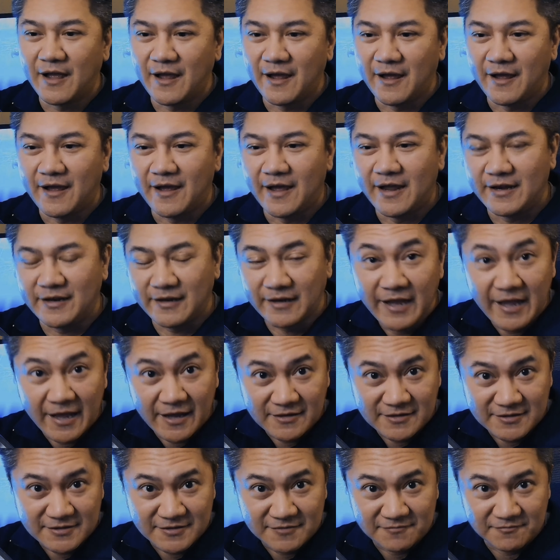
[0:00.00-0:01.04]

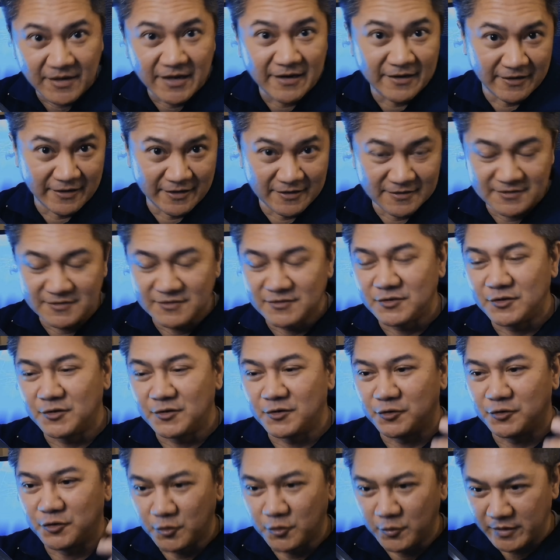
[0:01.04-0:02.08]
Unless you're
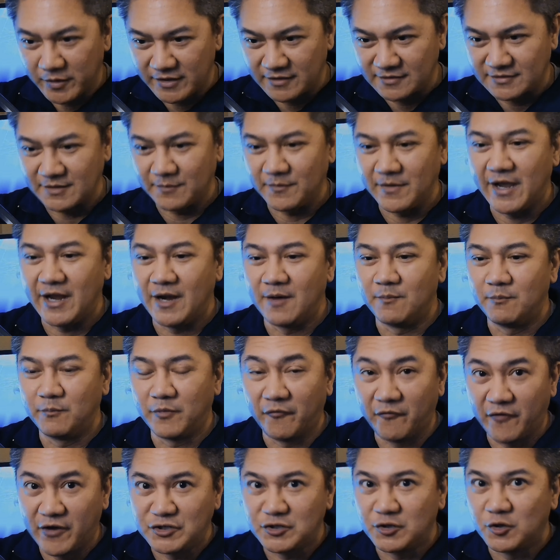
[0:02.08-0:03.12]
doing some kind of
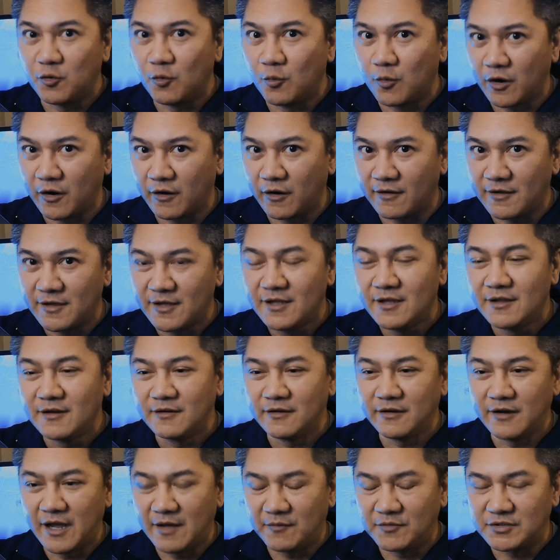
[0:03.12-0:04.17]
professional work,
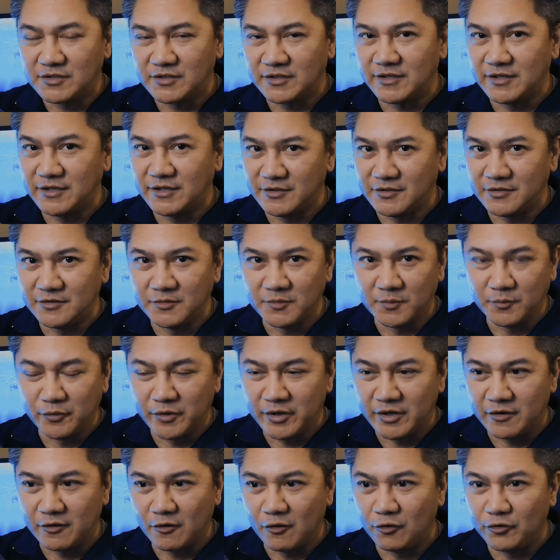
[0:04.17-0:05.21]
then obviously you
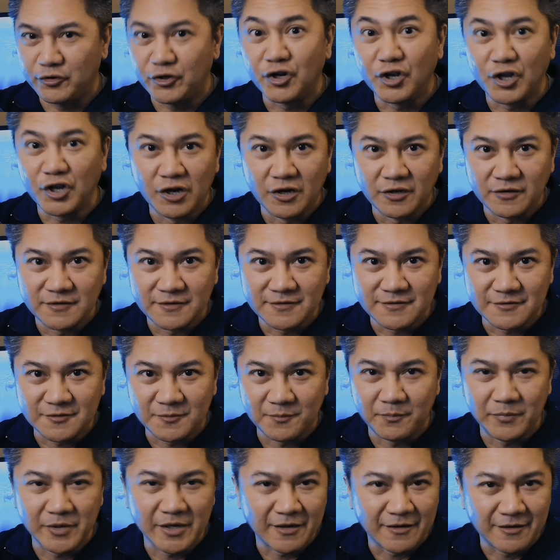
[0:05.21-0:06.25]
bring all your guns, your
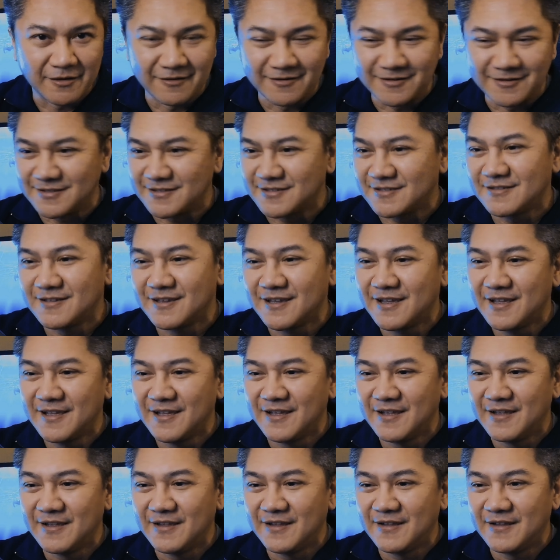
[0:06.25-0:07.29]
big guns.
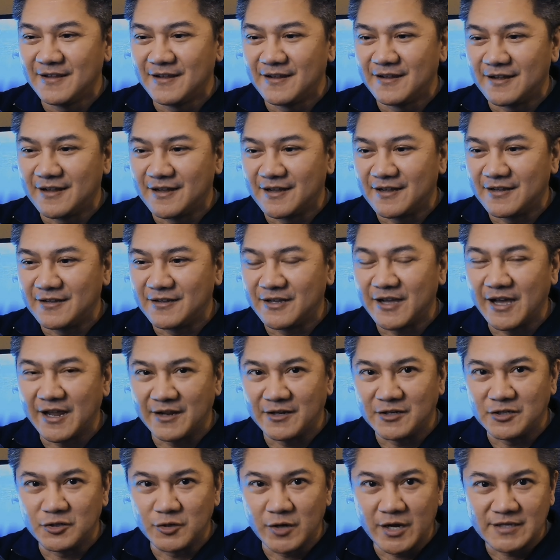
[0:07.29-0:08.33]
You gotta
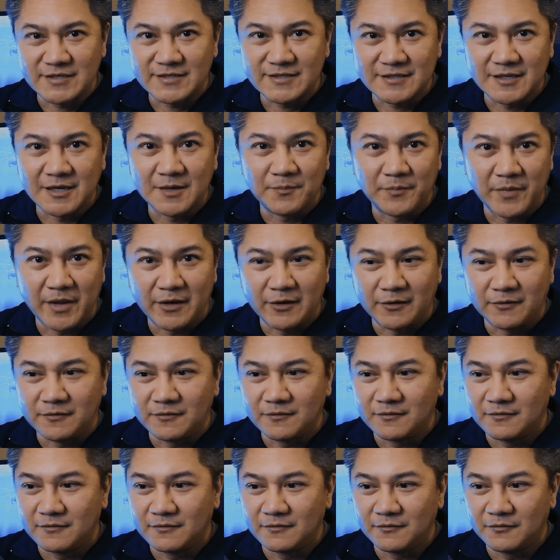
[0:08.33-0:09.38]
dress up and
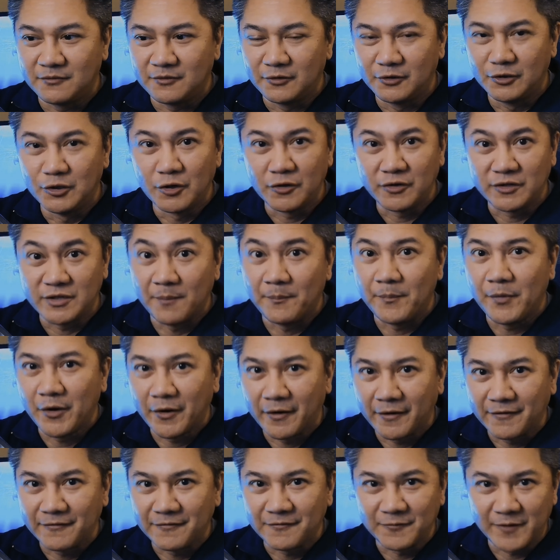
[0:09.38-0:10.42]
look the
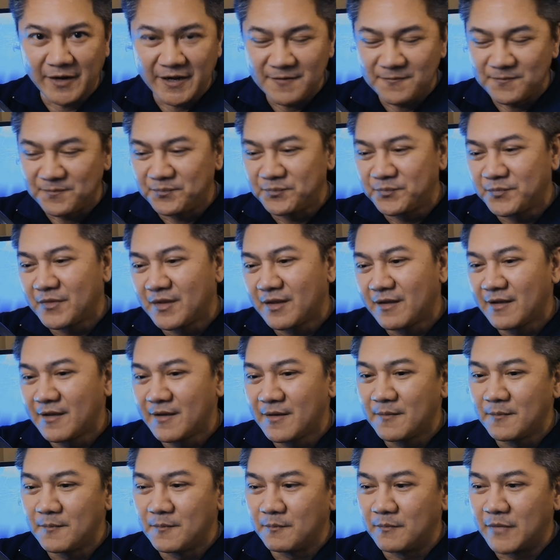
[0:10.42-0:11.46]
part, right?
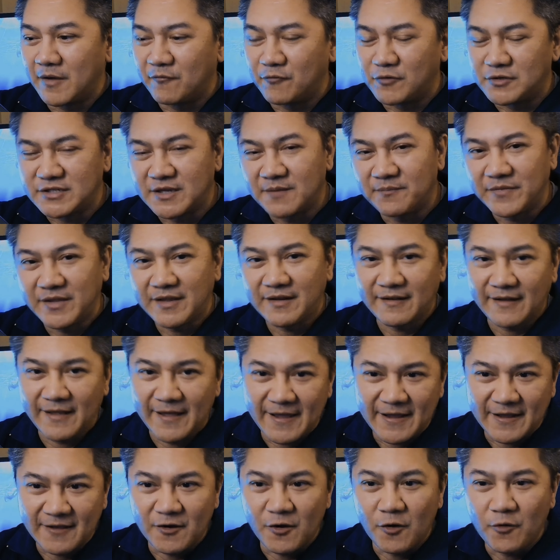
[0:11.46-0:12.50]
But for something
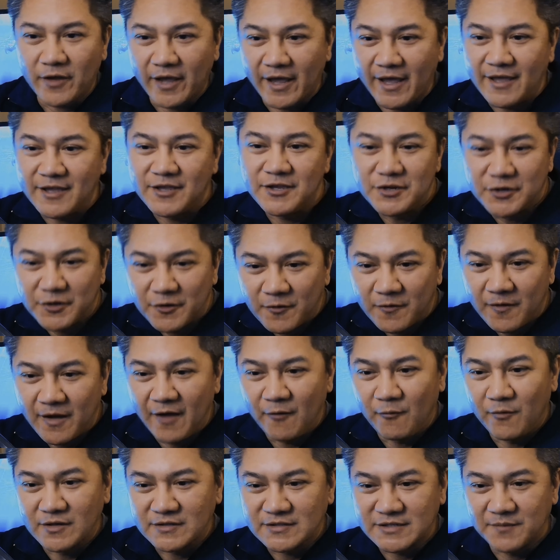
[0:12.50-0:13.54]
like, okay, I
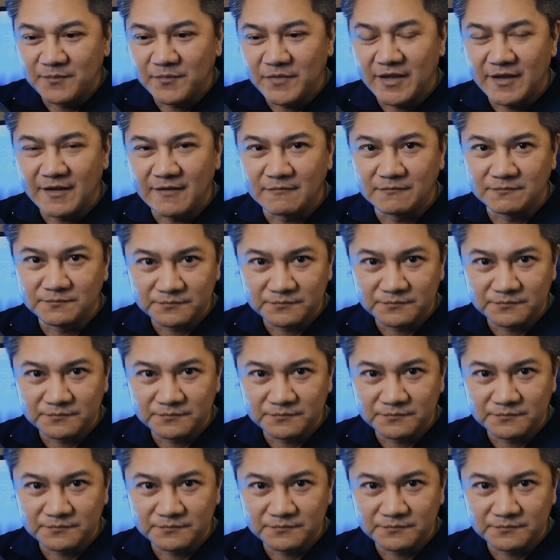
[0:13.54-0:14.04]
want something,